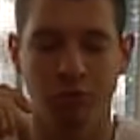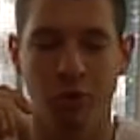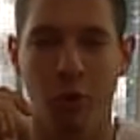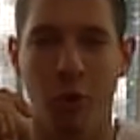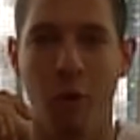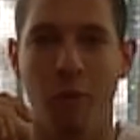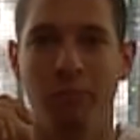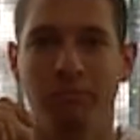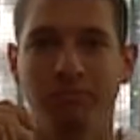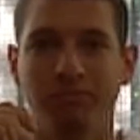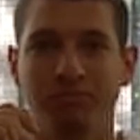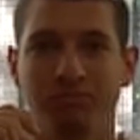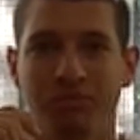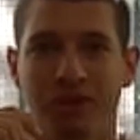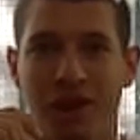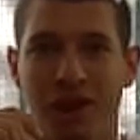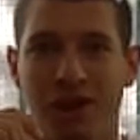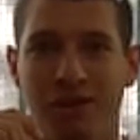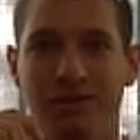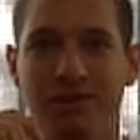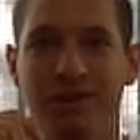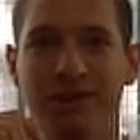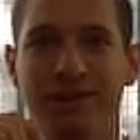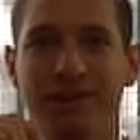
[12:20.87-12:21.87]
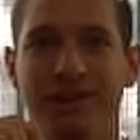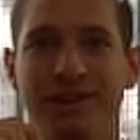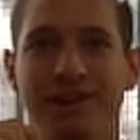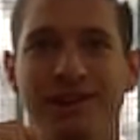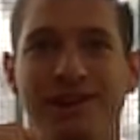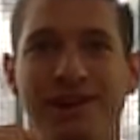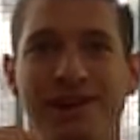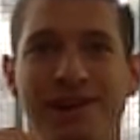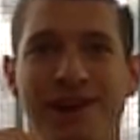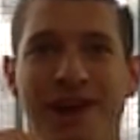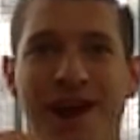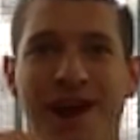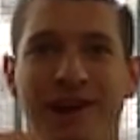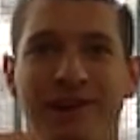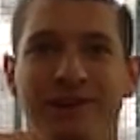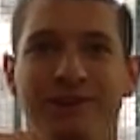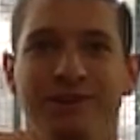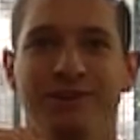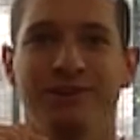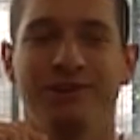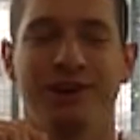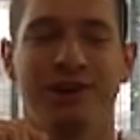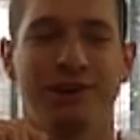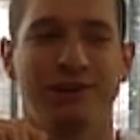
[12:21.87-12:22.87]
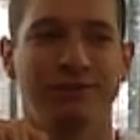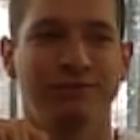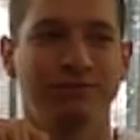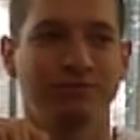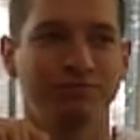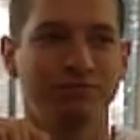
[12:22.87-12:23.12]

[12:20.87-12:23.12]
Oh, it's like eating a candy stick.